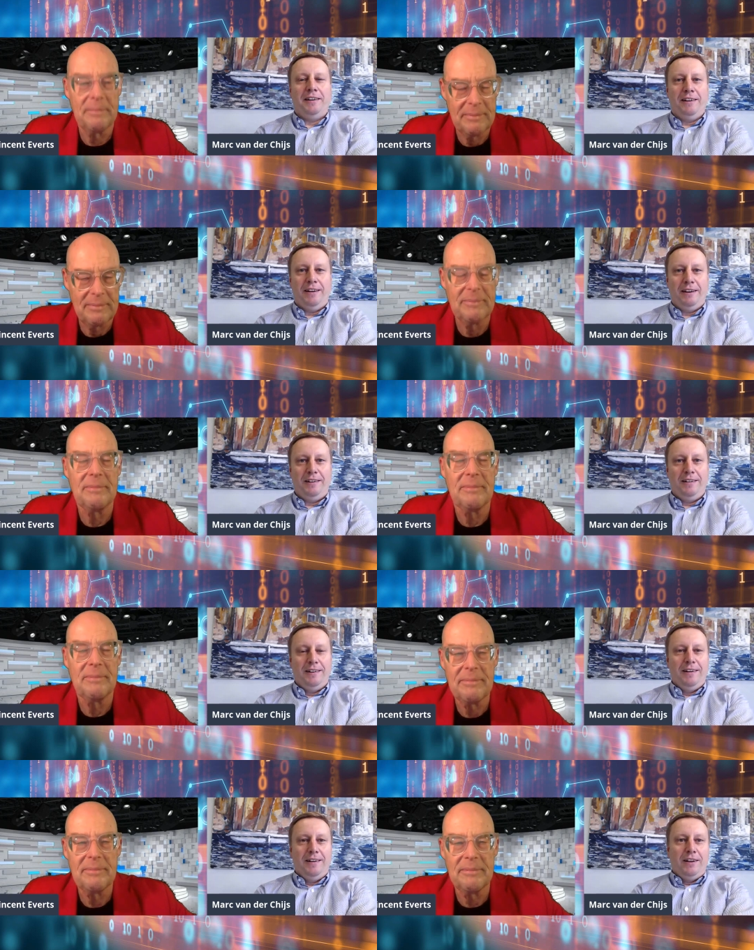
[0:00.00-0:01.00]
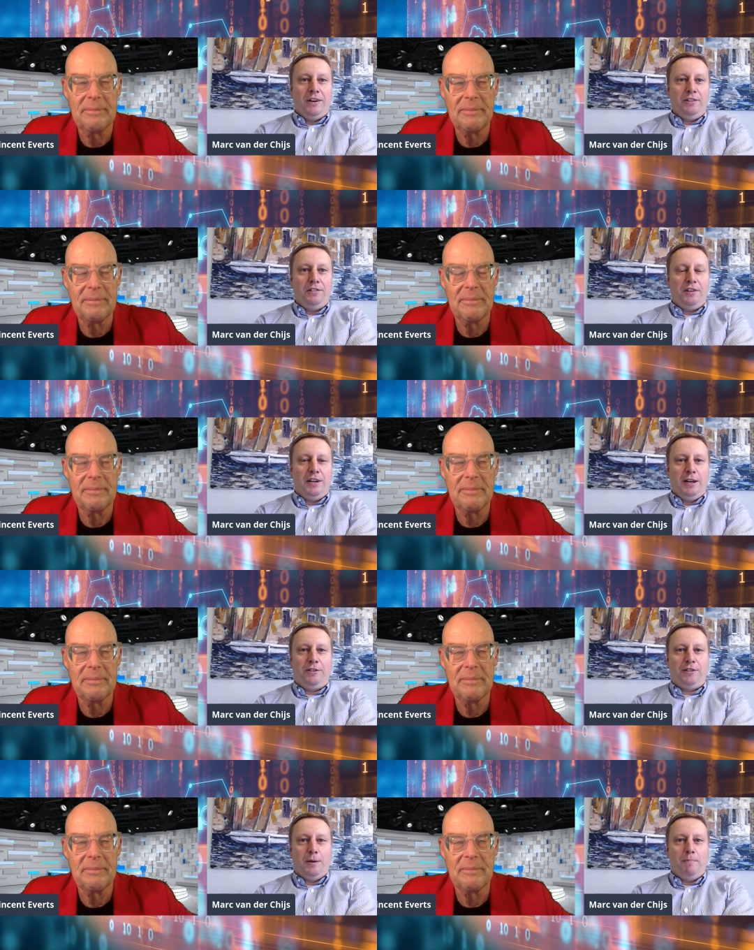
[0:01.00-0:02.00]
Speaker 1: uh, good to see that
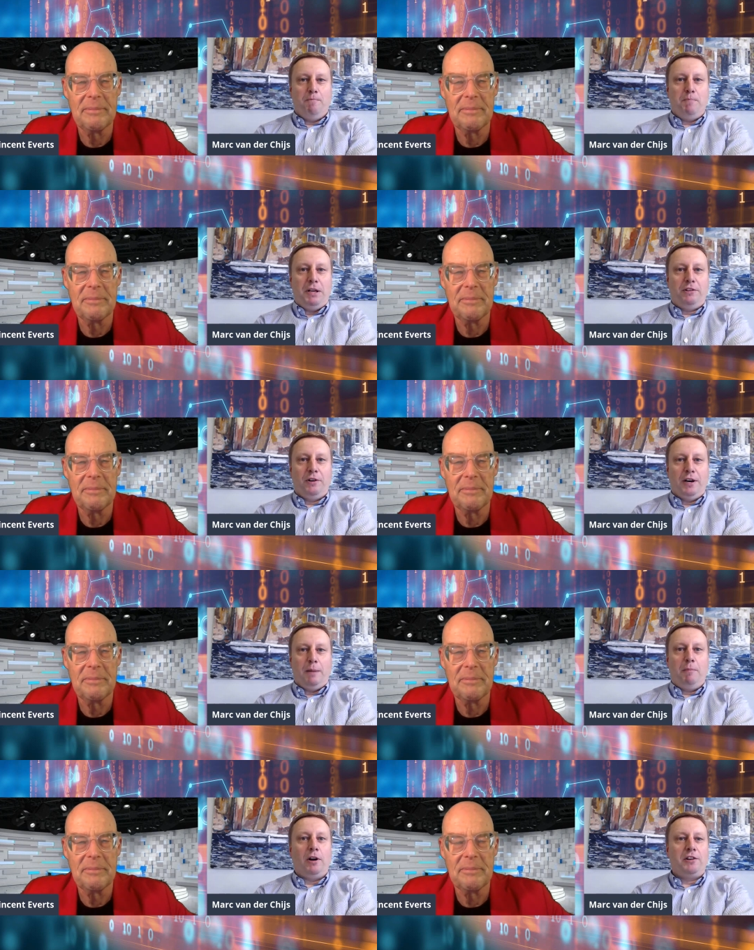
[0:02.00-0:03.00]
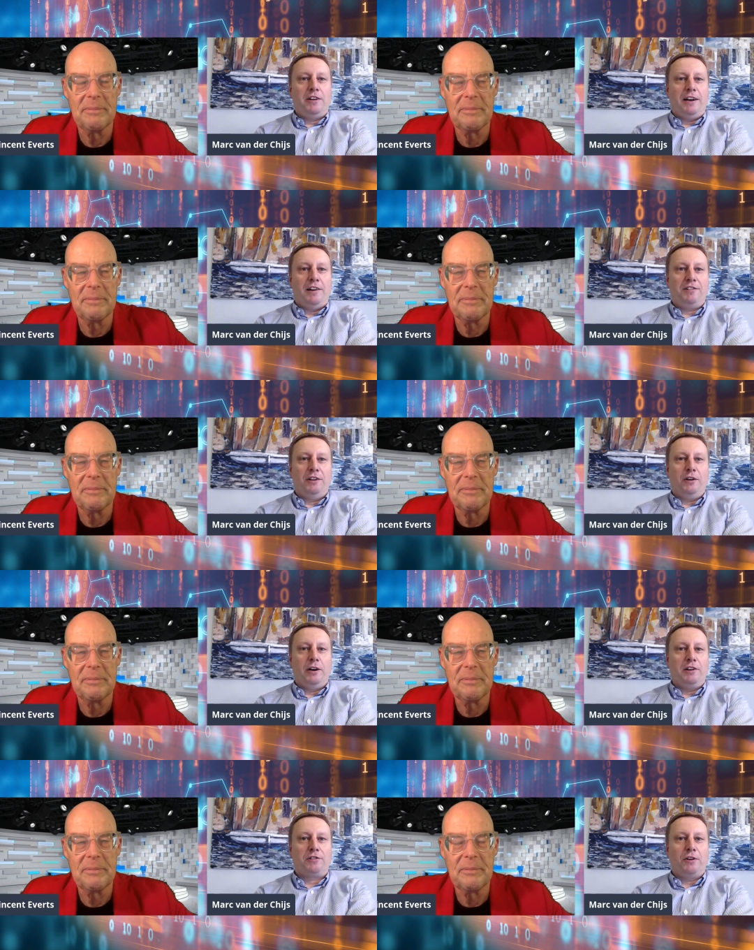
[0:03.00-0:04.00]
uh, Bitcoin and blockchain are still
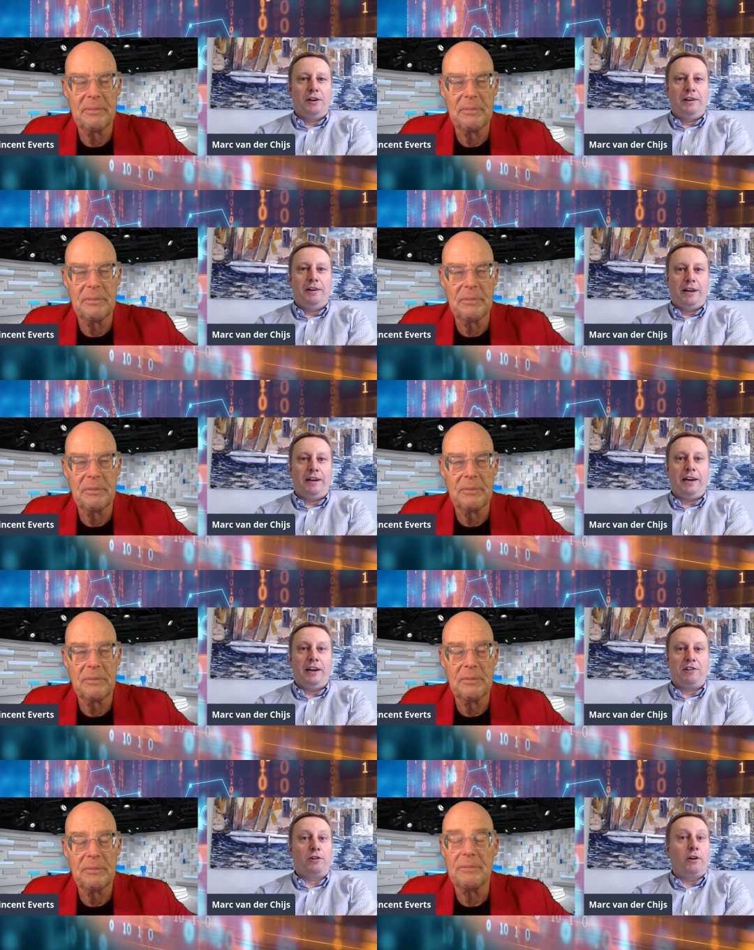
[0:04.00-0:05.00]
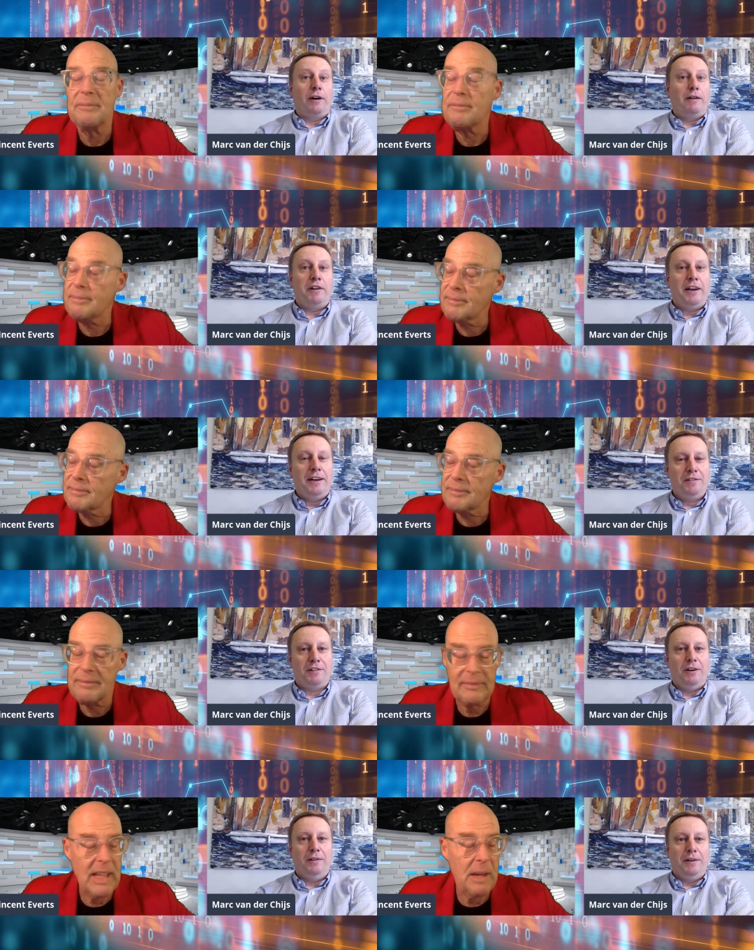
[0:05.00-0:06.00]
going strong and getting stronger every day.
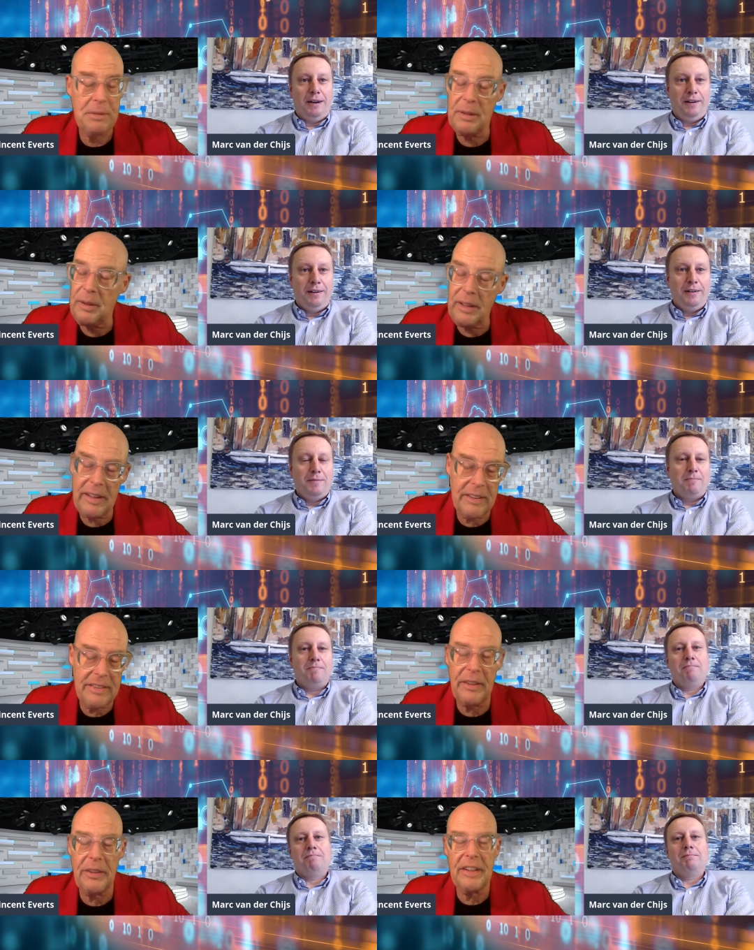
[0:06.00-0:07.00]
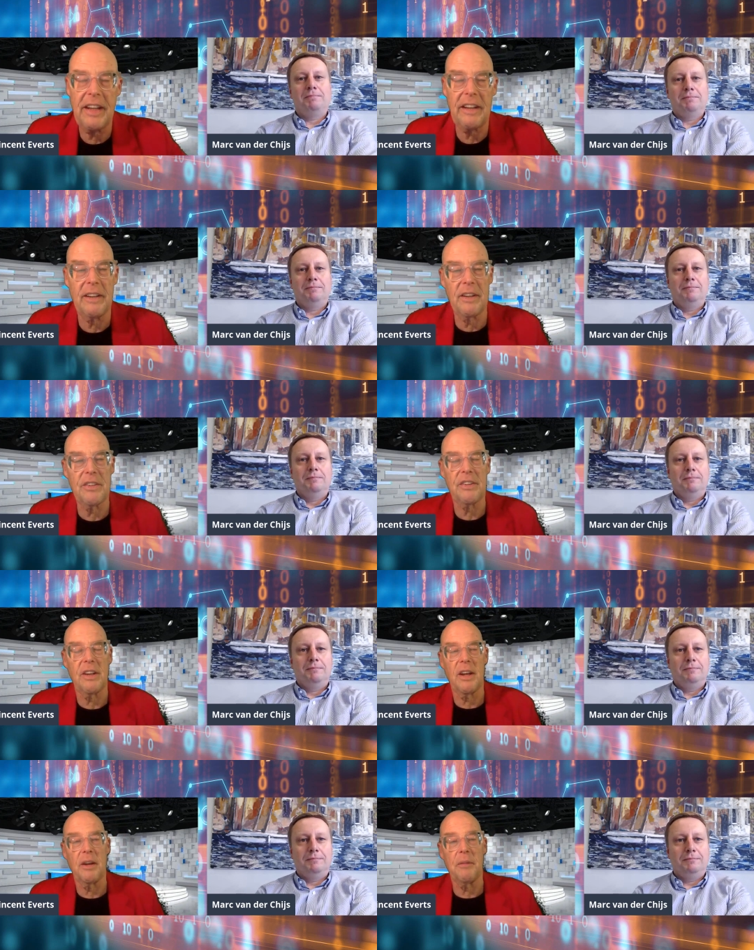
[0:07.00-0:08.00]
So uh,
Speaker 2: absolutely, and still in the Netherlands.
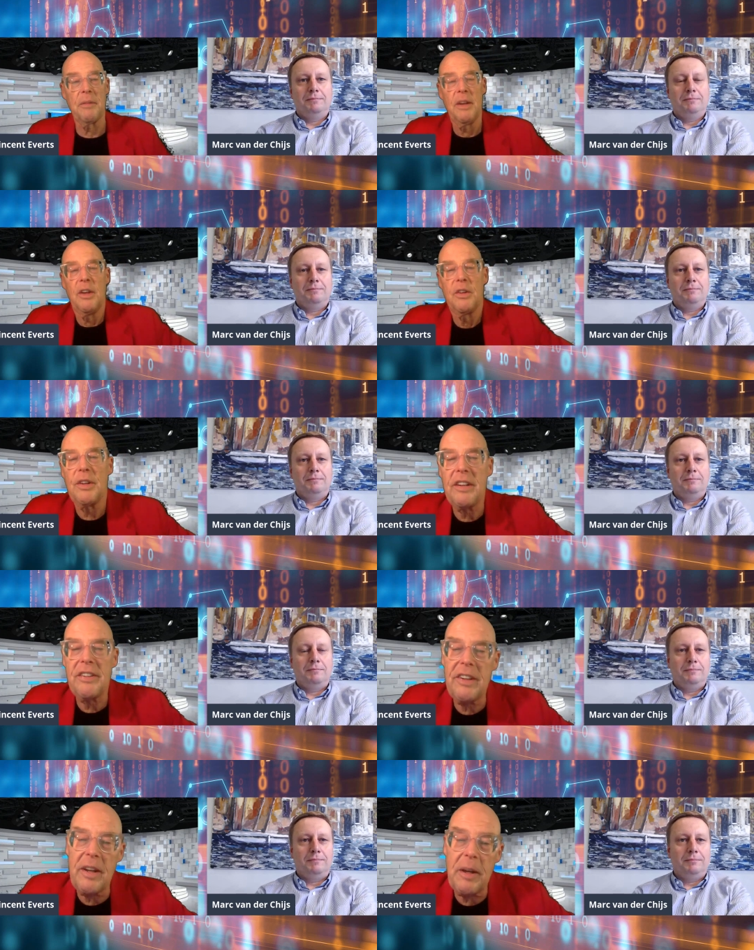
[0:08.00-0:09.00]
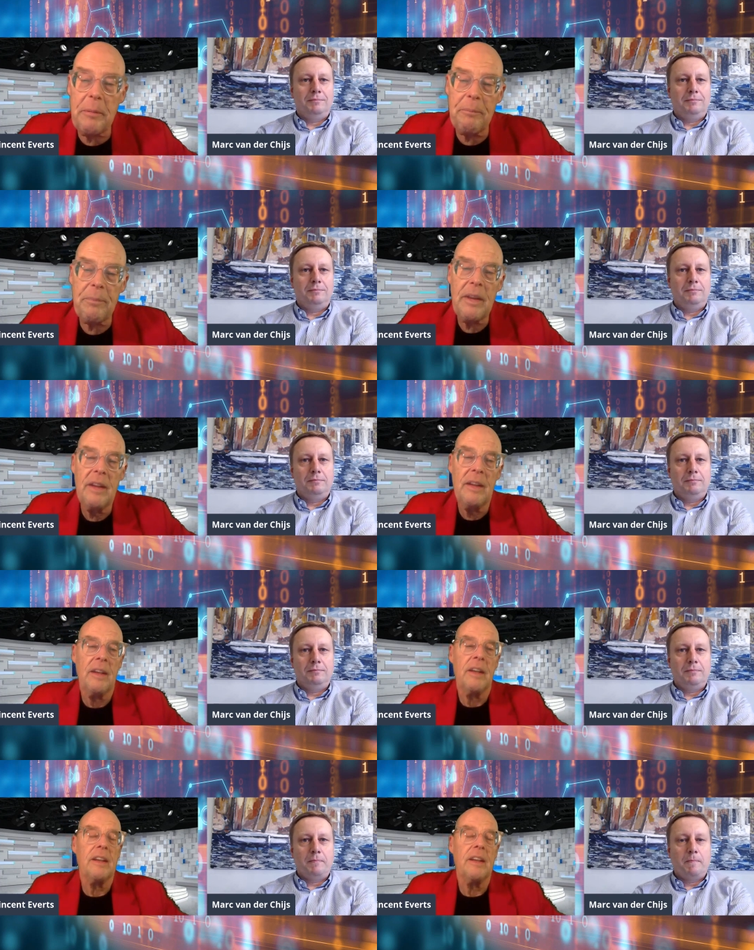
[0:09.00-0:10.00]
so this um,
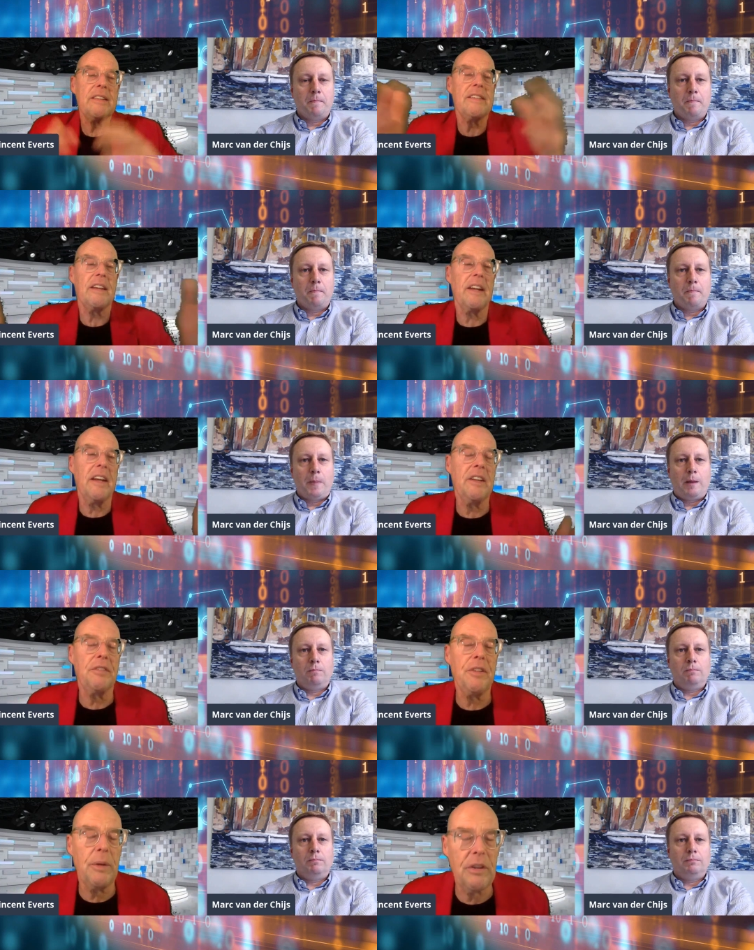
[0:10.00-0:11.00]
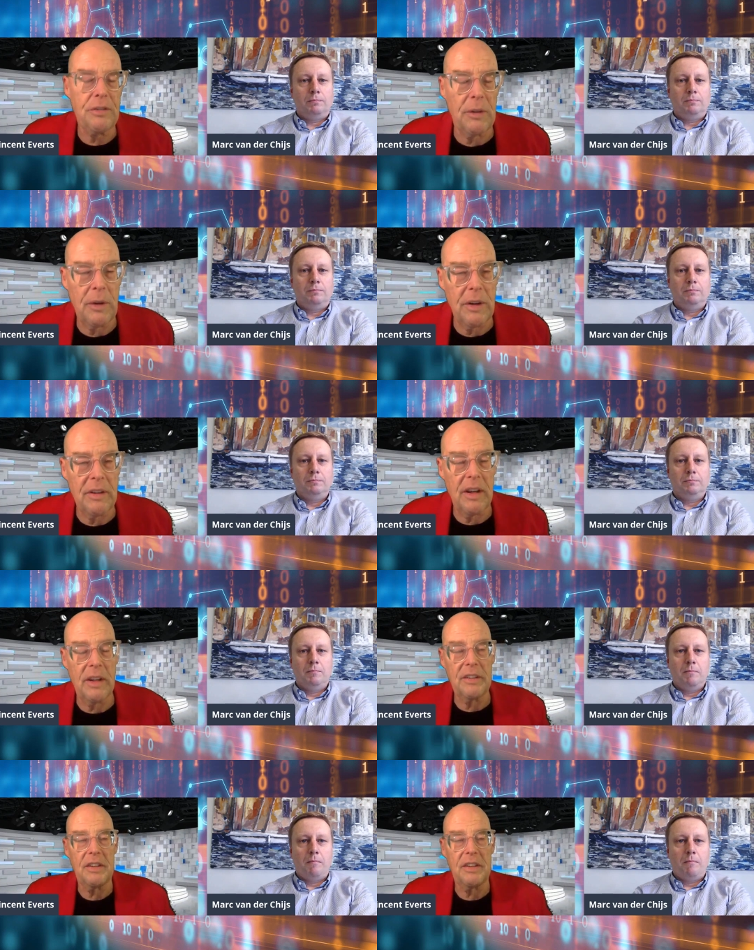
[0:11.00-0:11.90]
this uh, interview is for the, the,